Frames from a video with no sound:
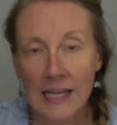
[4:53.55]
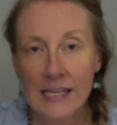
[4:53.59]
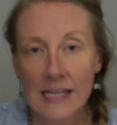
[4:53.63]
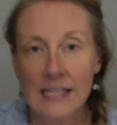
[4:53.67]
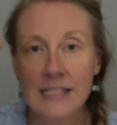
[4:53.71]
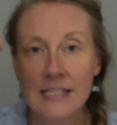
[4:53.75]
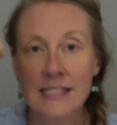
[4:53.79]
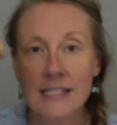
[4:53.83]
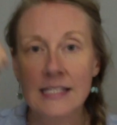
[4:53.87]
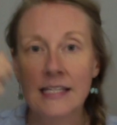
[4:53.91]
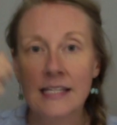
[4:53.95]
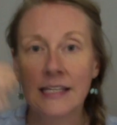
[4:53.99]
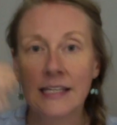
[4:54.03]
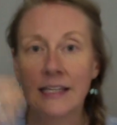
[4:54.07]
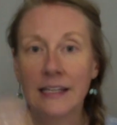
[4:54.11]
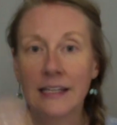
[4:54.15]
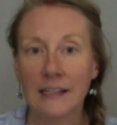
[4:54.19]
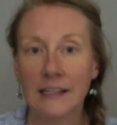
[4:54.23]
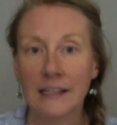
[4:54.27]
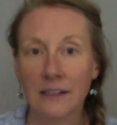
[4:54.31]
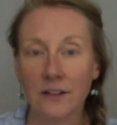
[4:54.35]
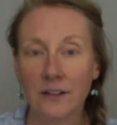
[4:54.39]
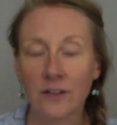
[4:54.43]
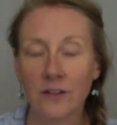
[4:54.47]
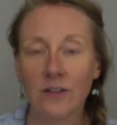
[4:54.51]
is
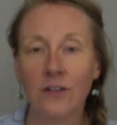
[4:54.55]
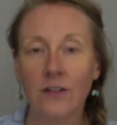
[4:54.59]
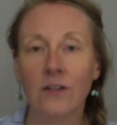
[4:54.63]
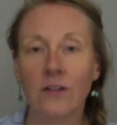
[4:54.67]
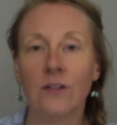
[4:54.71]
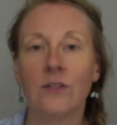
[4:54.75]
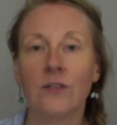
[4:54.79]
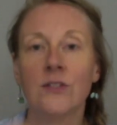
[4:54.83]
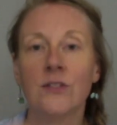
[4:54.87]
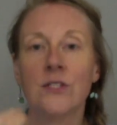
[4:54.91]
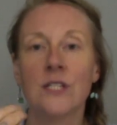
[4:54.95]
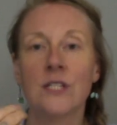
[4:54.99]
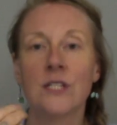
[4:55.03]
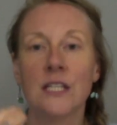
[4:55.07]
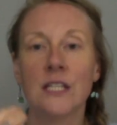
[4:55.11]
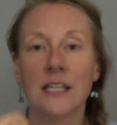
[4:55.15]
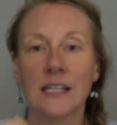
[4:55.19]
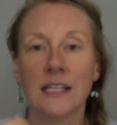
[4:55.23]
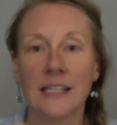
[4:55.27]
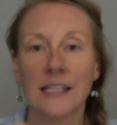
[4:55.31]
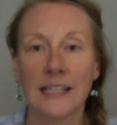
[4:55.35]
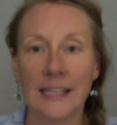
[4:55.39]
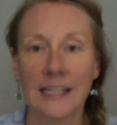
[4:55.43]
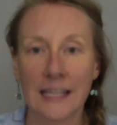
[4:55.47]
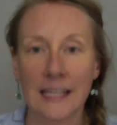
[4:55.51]
here to
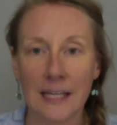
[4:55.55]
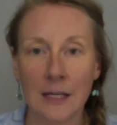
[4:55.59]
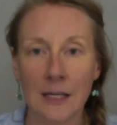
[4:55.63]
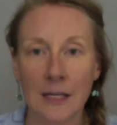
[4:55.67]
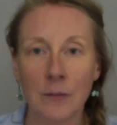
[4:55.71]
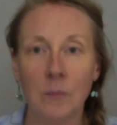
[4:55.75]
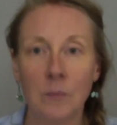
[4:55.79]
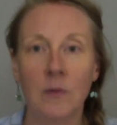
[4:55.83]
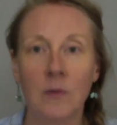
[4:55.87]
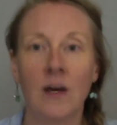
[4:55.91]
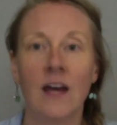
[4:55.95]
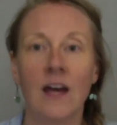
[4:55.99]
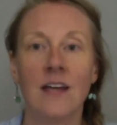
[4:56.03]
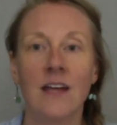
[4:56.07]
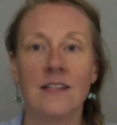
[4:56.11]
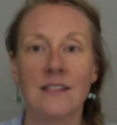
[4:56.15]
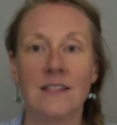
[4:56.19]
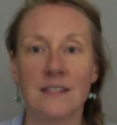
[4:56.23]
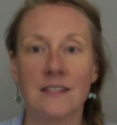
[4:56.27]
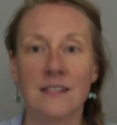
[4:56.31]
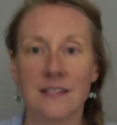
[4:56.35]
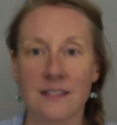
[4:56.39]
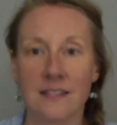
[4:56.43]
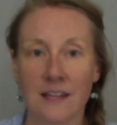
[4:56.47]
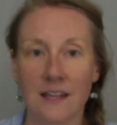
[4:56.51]
keep us
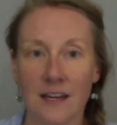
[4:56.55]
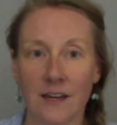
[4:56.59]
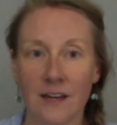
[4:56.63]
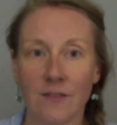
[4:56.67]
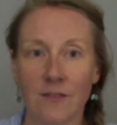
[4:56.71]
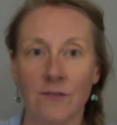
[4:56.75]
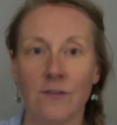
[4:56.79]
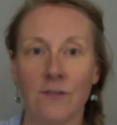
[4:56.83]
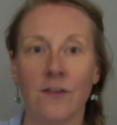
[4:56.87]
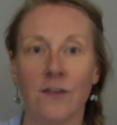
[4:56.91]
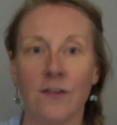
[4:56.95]
safe